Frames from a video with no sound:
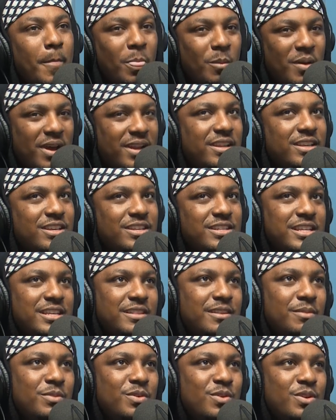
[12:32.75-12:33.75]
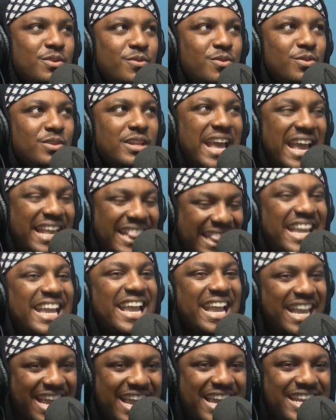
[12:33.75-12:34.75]
But you see, the beautiful
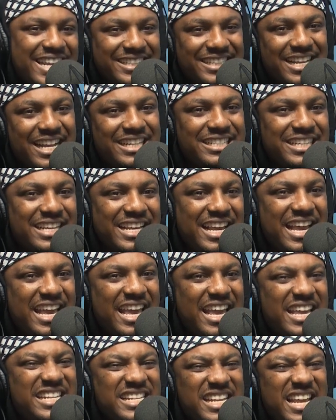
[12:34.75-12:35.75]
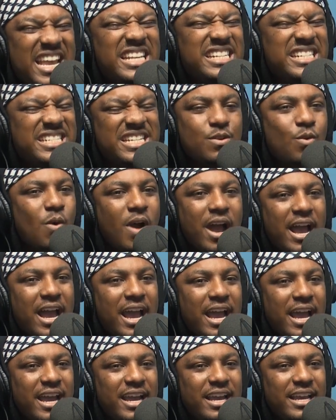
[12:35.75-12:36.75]
thing again is that in
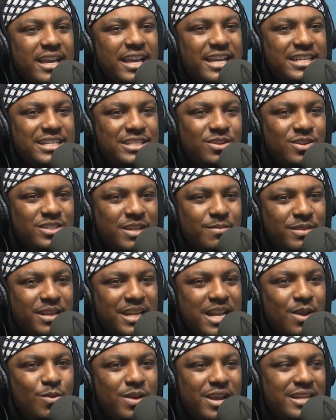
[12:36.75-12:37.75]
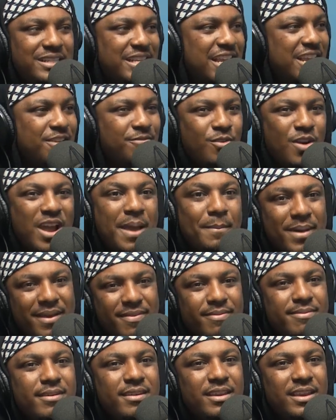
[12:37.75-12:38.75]
Siwa, it is not something that we are saying for a
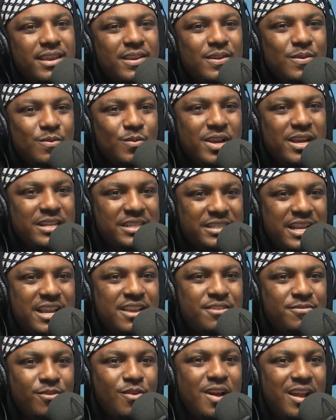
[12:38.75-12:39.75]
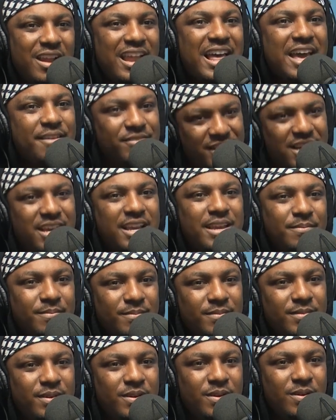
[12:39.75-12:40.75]
month. We are saying for a lifetime.
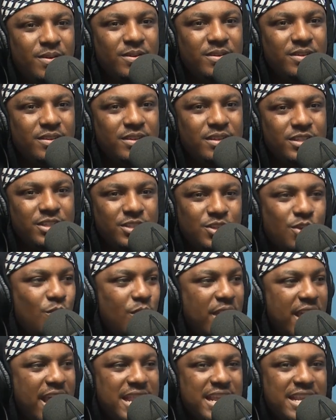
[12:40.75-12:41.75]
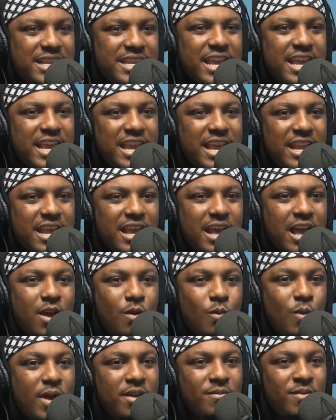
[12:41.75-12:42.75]
So any day,
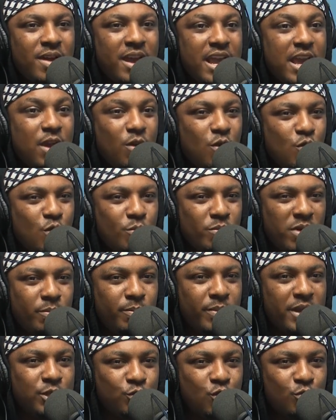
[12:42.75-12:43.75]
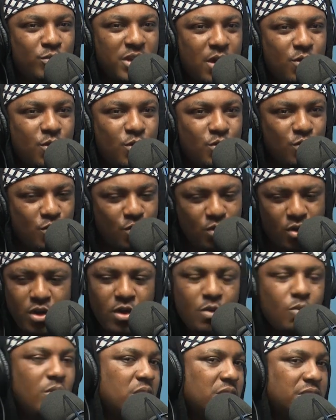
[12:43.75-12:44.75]
anyhow, wherever I could do,
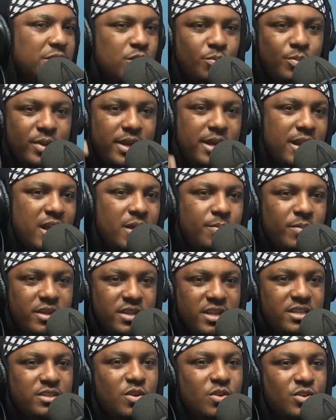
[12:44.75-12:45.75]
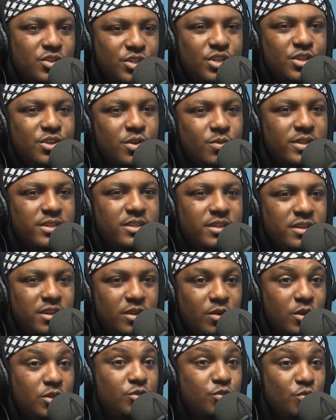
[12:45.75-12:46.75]
we could still pick it up and just continue it.
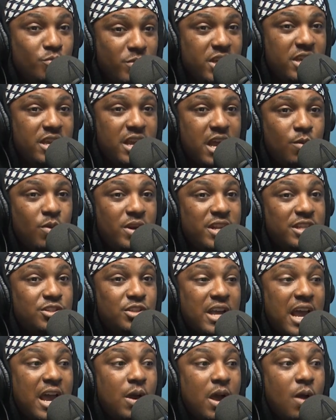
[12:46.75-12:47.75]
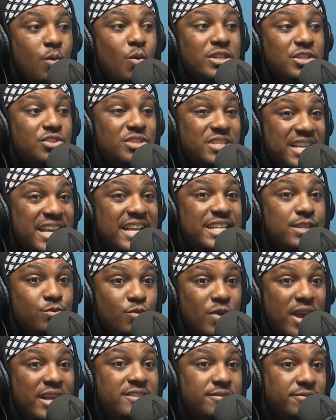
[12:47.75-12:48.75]
Because to me, I want to see it
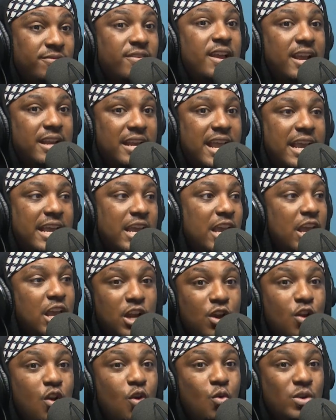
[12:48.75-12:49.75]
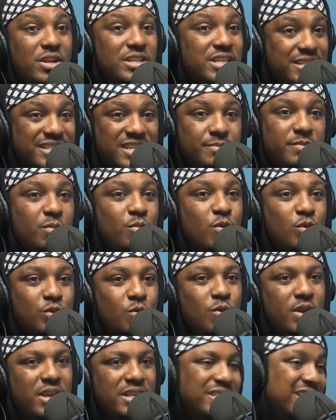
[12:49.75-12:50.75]
rectified. Like not only just
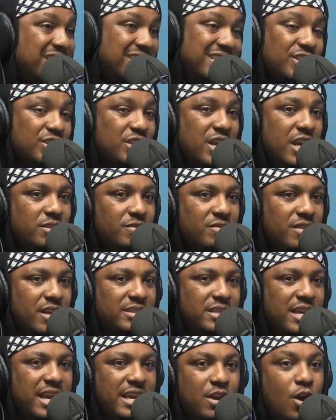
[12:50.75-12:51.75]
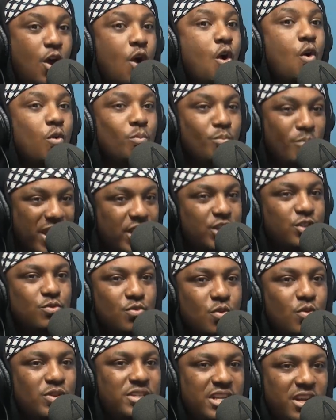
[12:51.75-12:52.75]
Tamamoto, it's just the start of that side. All major
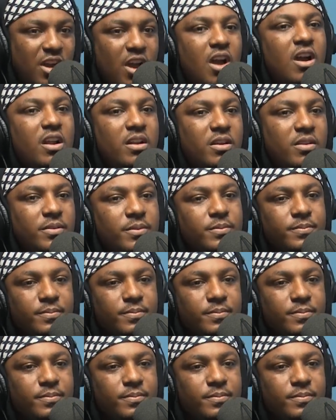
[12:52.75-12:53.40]
roads in Ghana.